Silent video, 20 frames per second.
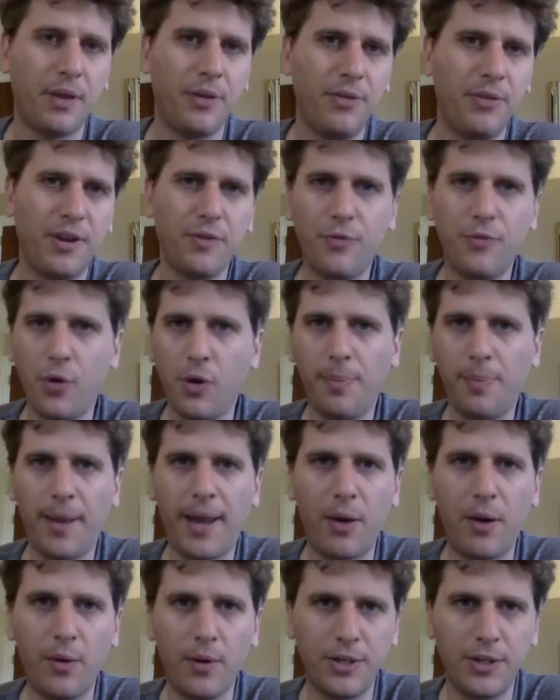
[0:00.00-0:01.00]
Therefore,
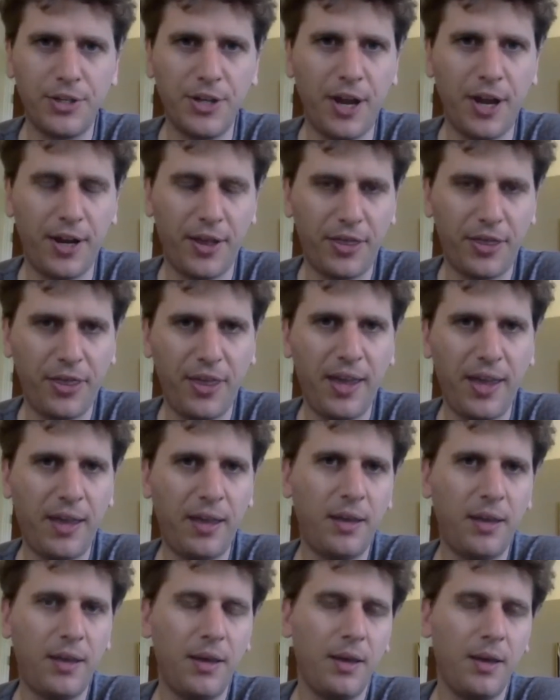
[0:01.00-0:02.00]
power is not a
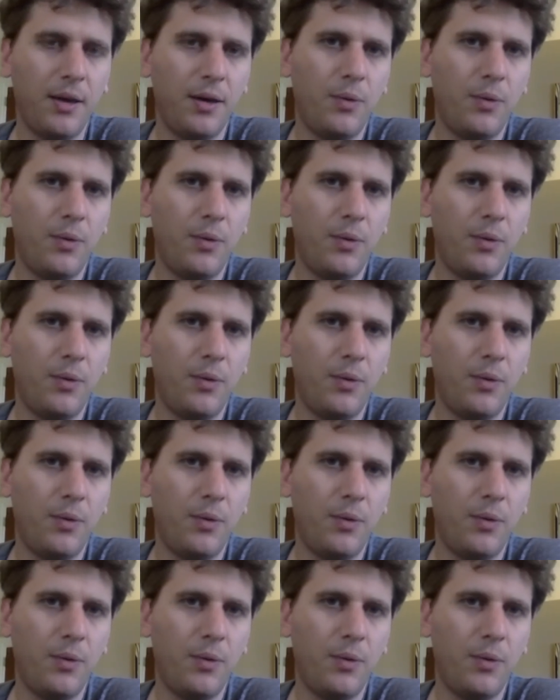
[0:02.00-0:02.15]
thing.